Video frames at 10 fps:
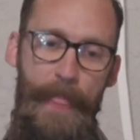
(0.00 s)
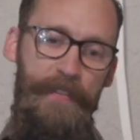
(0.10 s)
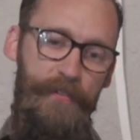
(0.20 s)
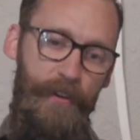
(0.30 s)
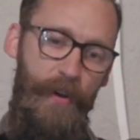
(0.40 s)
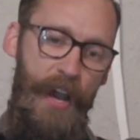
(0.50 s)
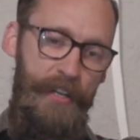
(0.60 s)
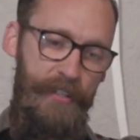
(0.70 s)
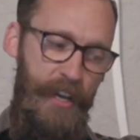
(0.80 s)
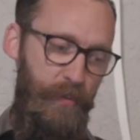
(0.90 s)
And so
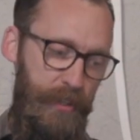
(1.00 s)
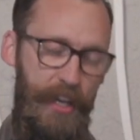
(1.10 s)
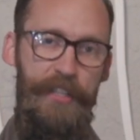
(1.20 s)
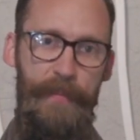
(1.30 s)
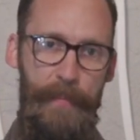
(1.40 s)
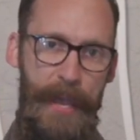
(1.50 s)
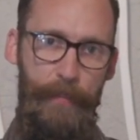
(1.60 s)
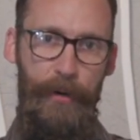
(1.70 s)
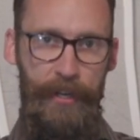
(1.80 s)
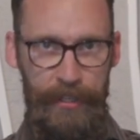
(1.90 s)
I decide what size my
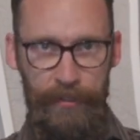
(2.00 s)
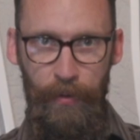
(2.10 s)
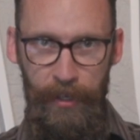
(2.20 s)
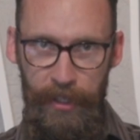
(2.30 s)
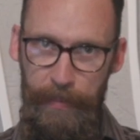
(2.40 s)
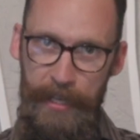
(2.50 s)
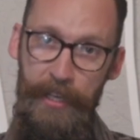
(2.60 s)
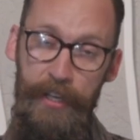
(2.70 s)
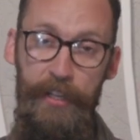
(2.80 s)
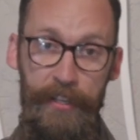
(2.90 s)
paper is going to
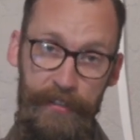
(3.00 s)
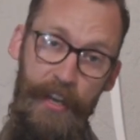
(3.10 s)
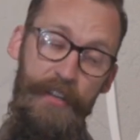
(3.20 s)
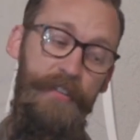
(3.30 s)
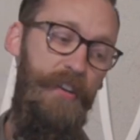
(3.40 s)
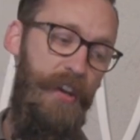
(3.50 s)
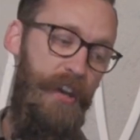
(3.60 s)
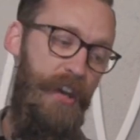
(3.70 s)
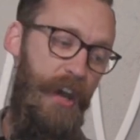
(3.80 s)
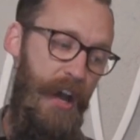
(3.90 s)
be, and in this case,
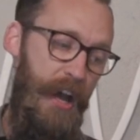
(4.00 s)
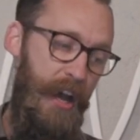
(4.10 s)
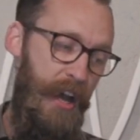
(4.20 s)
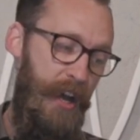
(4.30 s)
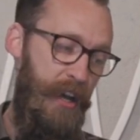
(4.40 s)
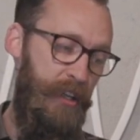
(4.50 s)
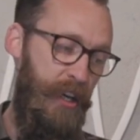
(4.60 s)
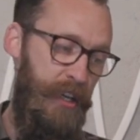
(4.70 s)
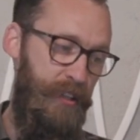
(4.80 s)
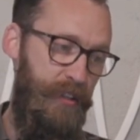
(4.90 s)
I
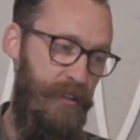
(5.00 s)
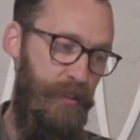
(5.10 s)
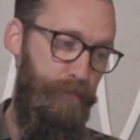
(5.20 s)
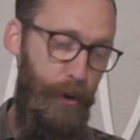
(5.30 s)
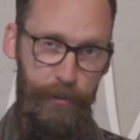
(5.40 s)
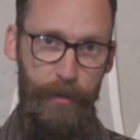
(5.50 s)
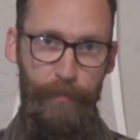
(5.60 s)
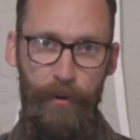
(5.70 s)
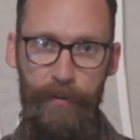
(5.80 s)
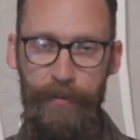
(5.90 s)
got poster
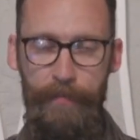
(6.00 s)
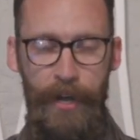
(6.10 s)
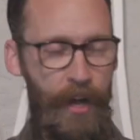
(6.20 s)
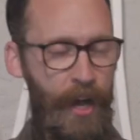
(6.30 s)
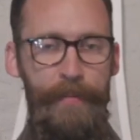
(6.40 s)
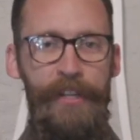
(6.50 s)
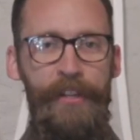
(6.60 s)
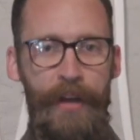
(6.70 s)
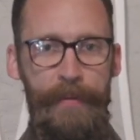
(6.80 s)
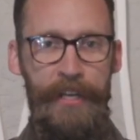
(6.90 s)
board from Hobby
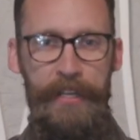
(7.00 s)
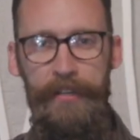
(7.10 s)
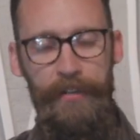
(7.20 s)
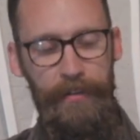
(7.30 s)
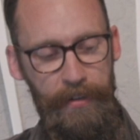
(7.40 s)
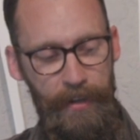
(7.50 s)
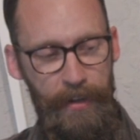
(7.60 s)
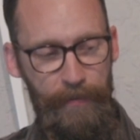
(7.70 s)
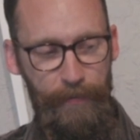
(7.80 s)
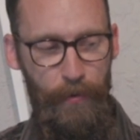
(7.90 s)
Lobby
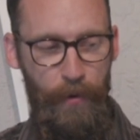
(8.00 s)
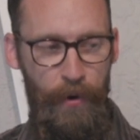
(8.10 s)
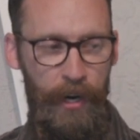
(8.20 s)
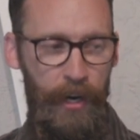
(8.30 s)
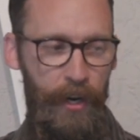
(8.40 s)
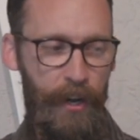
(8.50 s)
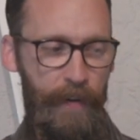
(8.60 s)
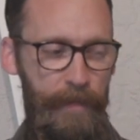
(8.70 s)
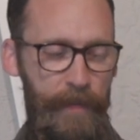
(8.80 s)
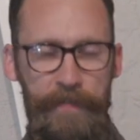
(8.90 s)
for
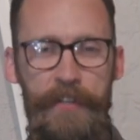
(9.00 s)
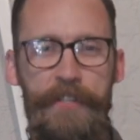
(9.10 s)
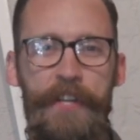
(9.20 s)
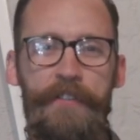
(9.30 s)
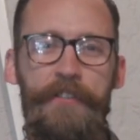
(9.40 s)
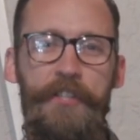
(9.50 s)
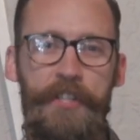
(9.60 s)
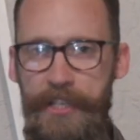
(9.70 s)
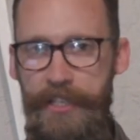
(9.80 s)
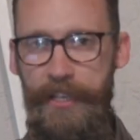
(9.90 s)
50 cents a
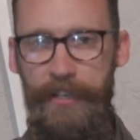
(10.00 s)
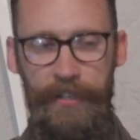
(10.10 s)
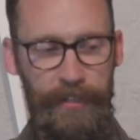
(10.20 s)
sheet.